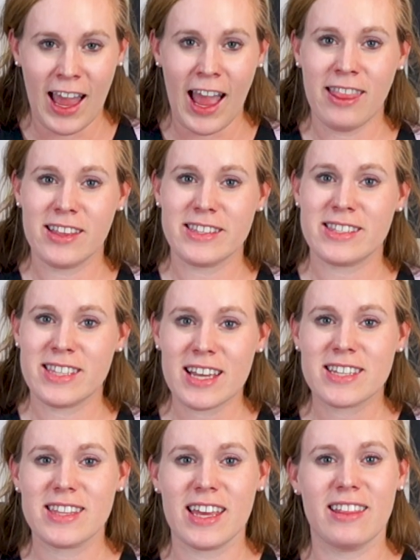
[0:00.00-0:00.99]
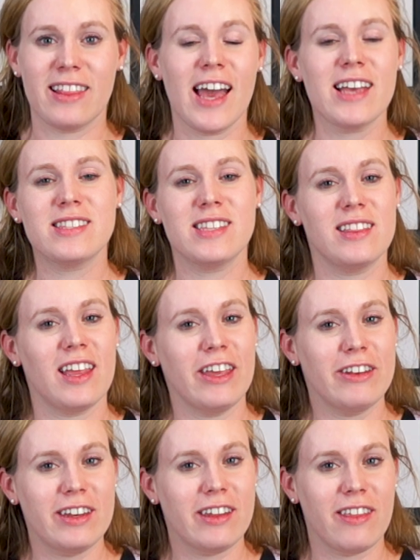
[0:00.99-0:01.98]
And the sixth and last thing that
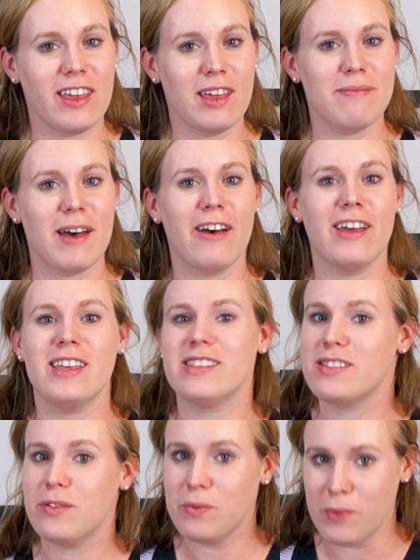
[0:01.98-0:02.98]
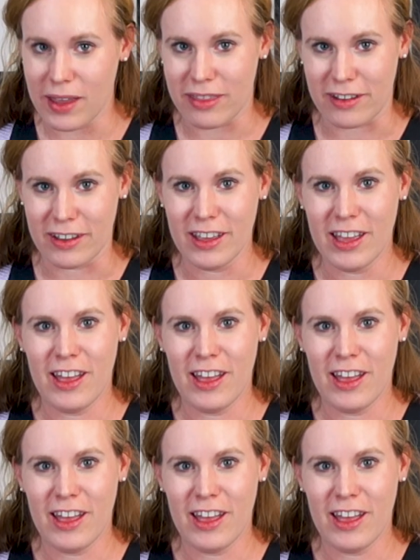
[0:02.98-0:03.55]
you need to think about is the weather.